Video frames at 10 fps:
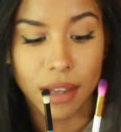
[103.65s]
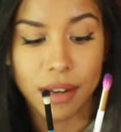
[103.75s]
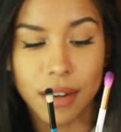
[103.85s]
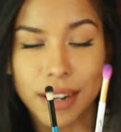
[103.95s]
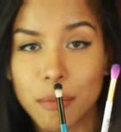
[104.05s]

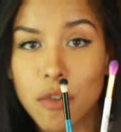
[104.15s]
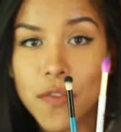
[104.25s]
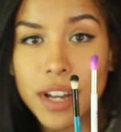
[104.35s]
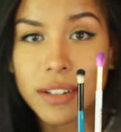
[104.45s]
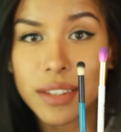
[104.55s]
Alright, now
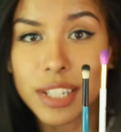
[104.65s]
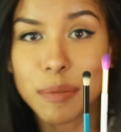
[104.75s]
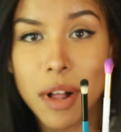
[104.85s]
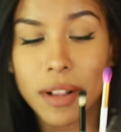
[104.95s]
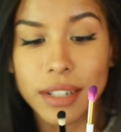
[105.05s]
moving on to the
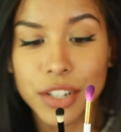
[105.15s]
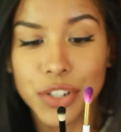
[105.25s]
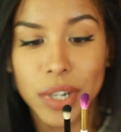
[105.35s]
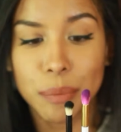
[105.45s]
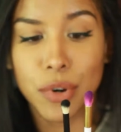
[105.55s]
small
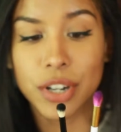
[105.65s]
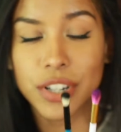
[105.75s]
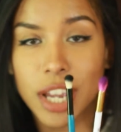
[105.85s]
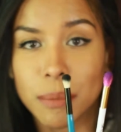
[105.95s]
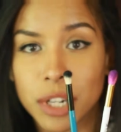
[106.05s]
Accentuate
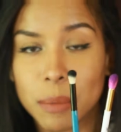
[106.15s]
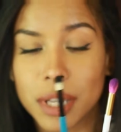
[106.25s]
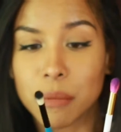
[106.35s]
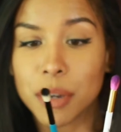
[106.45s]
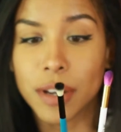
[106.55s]
brush, I am going to be
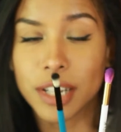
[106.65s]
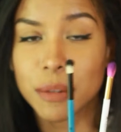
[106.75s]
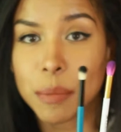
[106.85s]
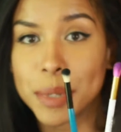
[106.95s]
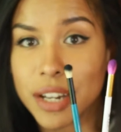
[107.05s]
comparing it to
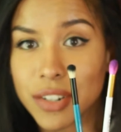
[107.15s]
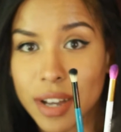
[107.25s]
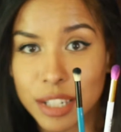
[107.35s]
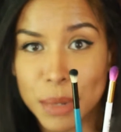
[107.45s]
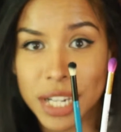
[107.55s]
my BH
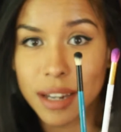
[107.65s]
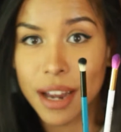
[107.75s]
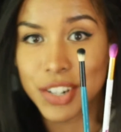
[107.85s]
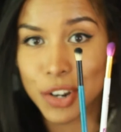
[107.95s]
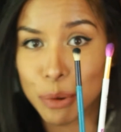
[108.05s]
Cosmetics
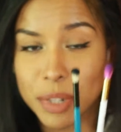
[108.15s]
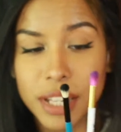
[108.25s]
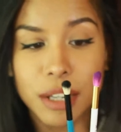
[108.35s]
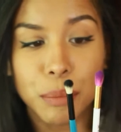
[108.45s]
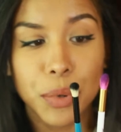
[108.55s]
eyeshadow
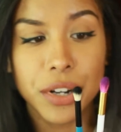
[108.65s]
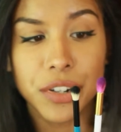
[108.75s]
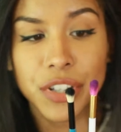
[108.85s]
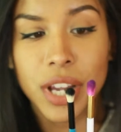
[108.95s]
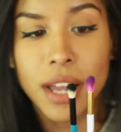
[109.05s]
blending
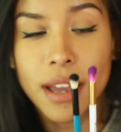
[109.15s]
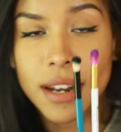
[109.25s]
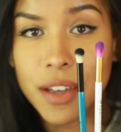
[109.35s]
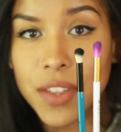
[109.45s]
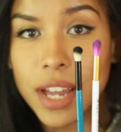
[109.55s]
brush.
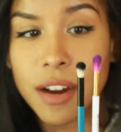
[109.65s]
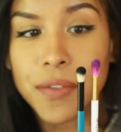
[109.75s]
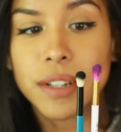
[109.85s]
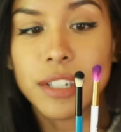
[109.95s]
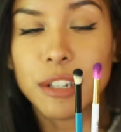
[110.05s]
Now they are
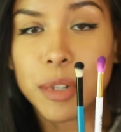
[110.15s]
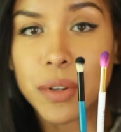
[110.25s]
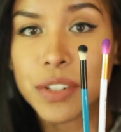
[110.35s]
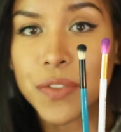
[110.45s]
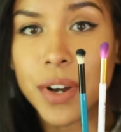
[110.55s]
very
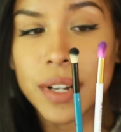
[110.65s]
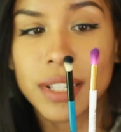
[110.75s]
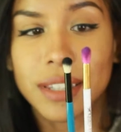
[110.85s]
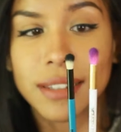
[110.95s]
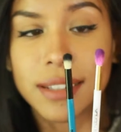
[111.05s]
similar as far
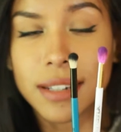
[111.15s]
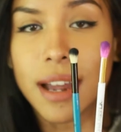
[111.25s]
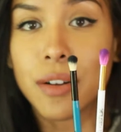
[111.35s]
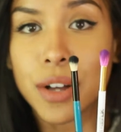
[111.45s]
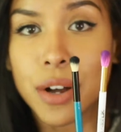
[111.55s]
as like the
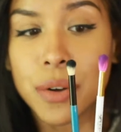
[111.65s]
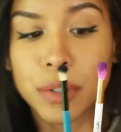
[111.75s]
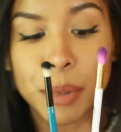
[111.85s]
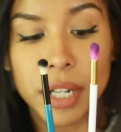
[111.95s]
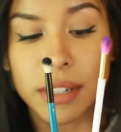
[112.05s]
style
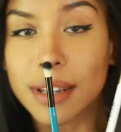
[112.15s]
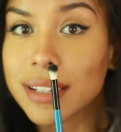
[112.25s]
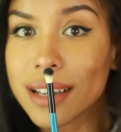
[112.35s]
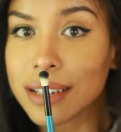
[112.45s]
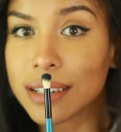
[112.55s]
goes, but it does
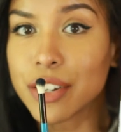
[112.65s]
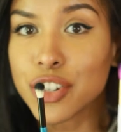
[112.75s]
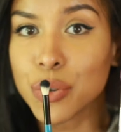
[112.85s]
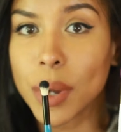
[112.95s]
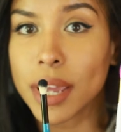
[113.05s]
say
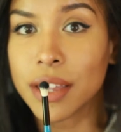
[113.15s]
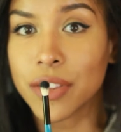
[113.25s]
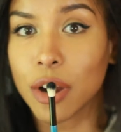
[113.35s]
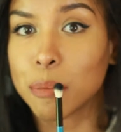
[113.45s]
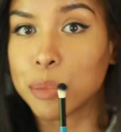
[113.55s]
Accentuate,
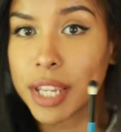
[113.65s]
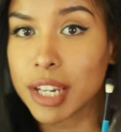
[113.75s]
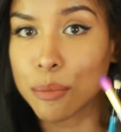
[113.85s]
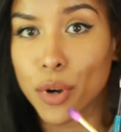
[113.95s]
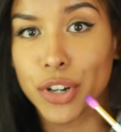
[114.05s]
and there are
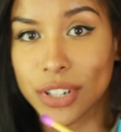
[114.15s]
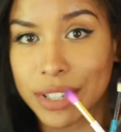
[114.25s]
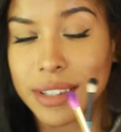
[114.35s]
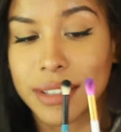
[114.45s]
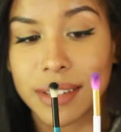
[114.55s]
blending brushes
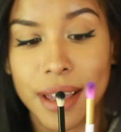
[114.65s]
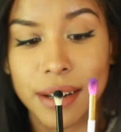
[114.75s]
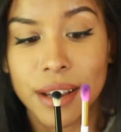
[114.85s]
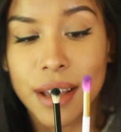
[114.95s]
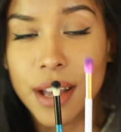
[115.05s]
in this
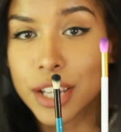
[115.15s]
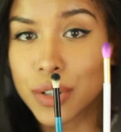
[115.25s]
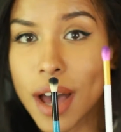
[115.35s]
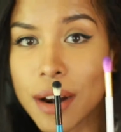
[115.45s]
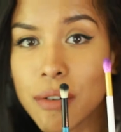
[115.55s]
set.
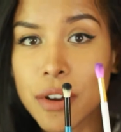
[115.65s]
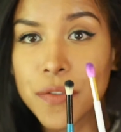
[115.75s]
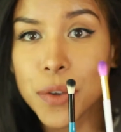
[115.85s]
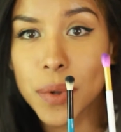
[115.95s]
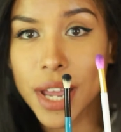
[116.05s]
So I don't know
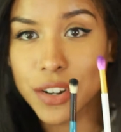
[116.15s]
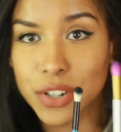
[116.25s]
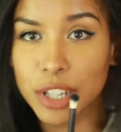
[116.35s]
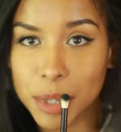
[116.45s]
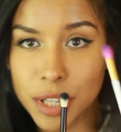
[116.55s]
if you would
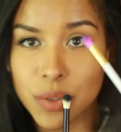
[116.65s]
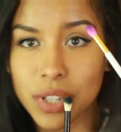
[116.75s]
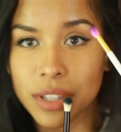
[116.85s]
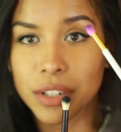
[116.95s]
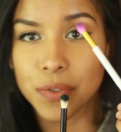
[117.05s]
actually be
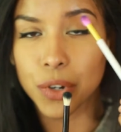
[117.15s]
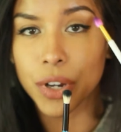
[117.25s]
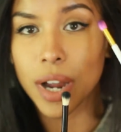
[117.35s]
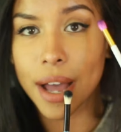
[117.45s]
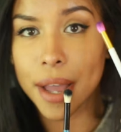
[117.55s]
using this for
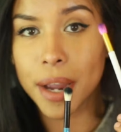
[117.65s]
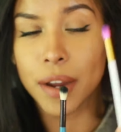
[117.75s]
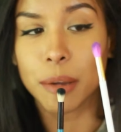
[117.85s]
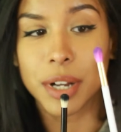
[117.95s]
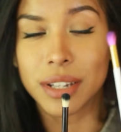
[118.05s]
your eye
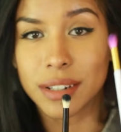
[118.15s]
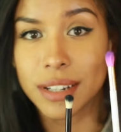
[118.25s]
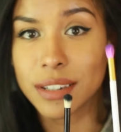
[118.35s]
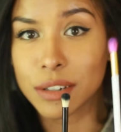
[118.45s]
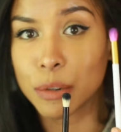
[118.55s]
area because it
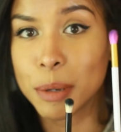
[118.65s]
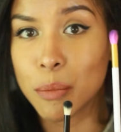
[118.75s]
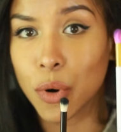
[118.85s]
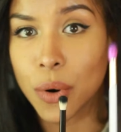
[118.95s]
is a little bit more